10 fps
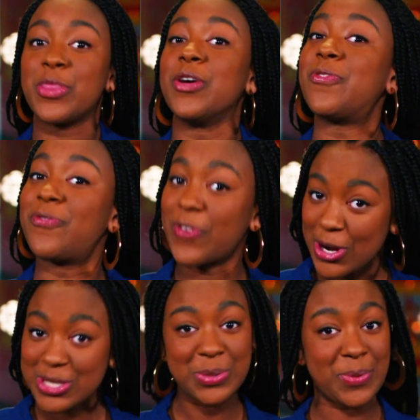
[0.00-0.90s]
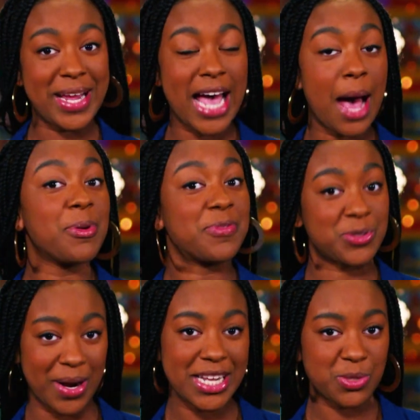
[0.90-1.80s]
The first recap of
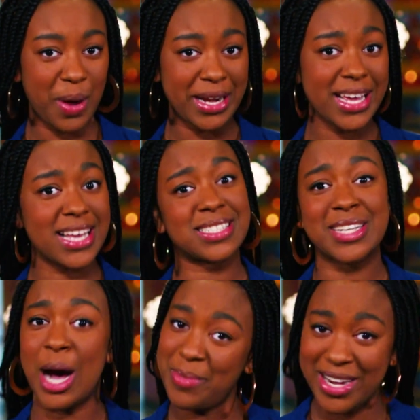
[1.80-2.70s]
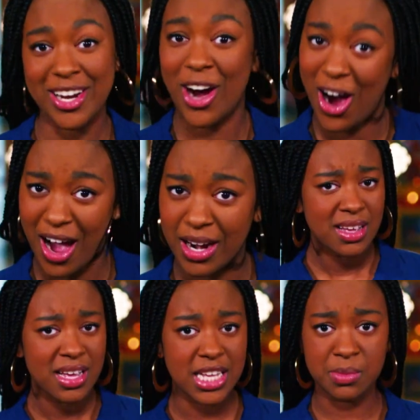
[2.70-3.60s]
2020 is coming in hot.
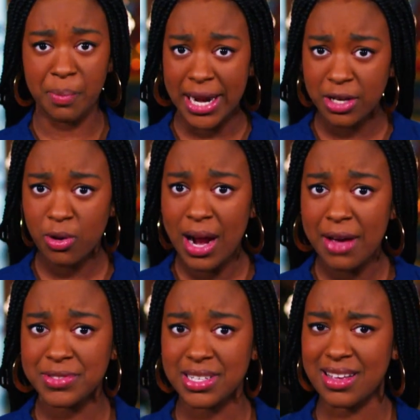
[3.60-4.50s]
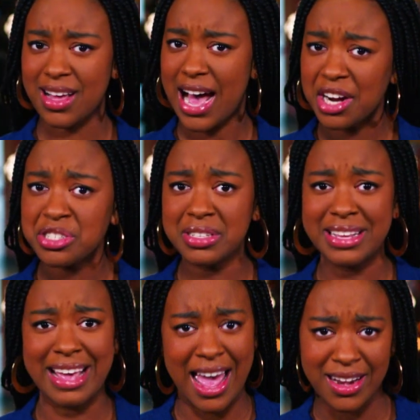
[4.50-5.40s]
Is Minecraft
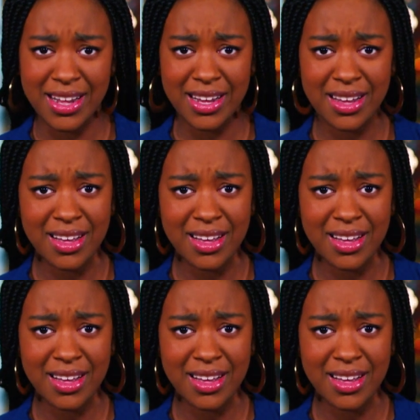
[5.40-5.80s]
actually ending?